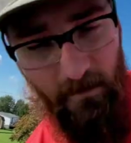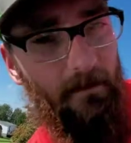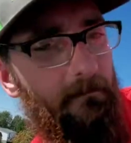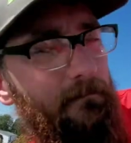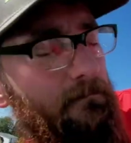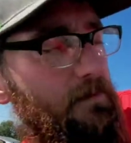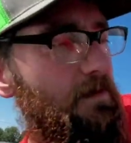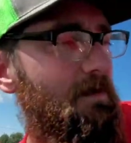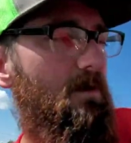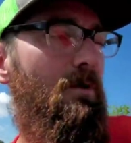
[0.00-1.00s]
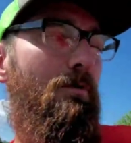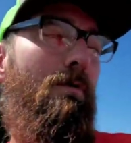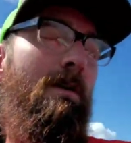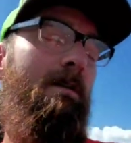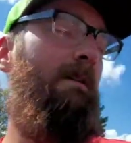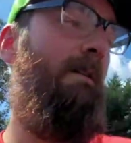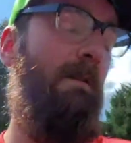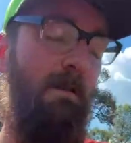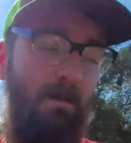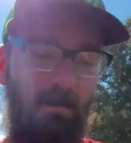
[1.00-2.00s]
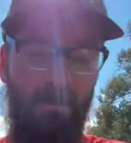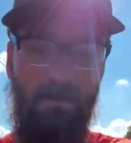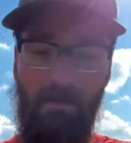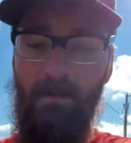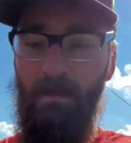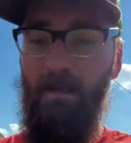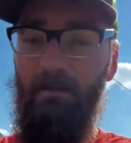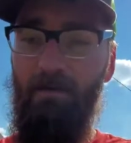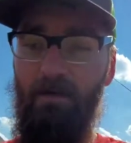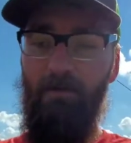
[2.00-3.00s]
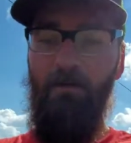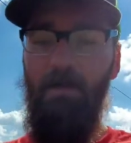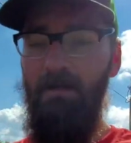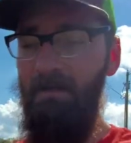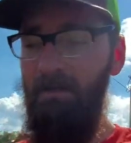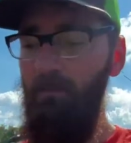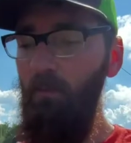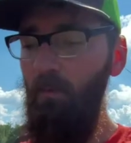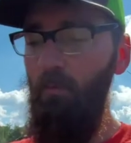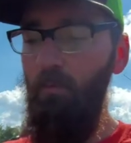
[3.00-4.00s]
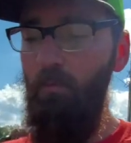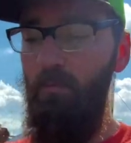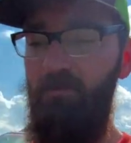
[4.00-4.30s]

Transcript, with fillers: Um, so, I don't know. We'll,